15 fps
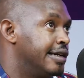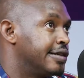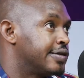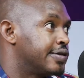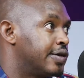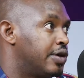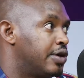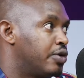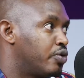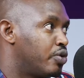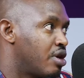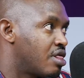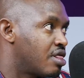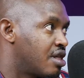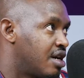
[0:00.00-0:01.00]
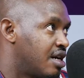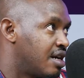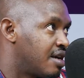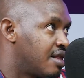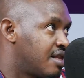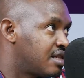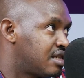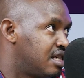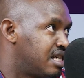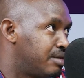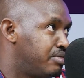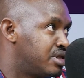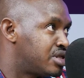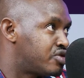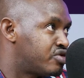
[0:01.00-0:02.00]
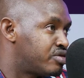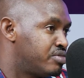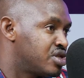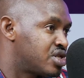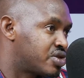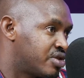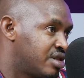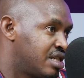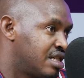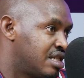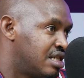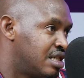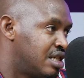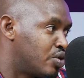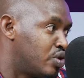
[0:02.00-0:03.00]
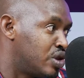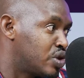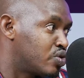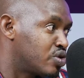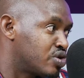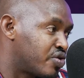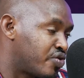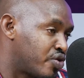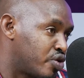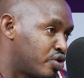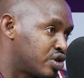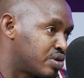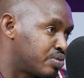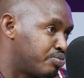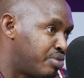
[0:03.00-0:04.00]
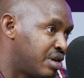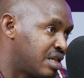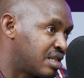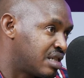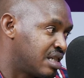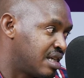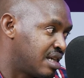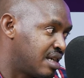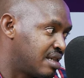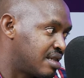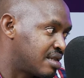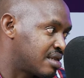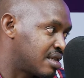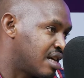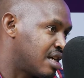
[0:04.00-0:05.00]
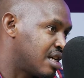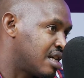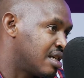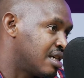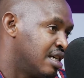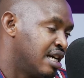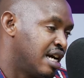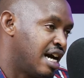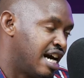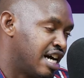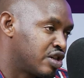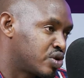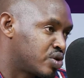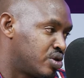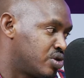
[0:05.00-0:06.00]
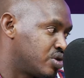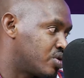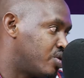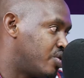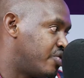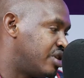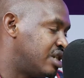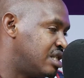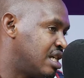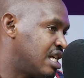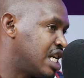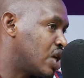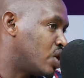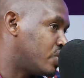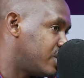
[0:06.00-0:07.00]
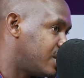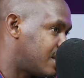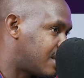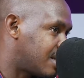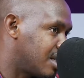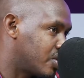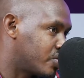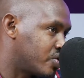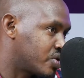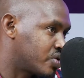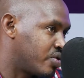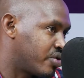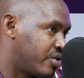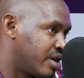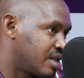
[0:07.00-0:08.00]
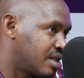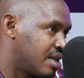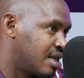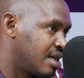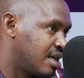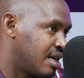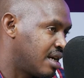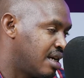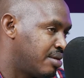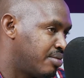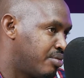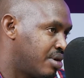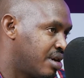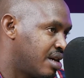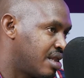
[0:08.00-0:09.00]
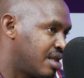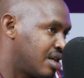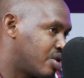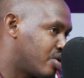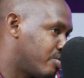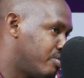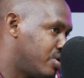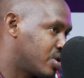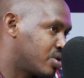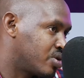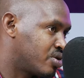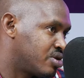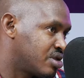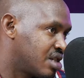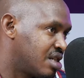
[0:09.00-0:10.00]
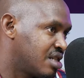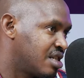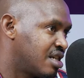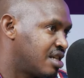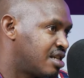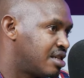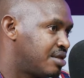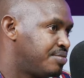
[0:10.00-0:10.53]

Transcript: So with this gender mainstreaming strategy, which was, of course, basing its actions on the gender audit that was conducted again by the commission consultant,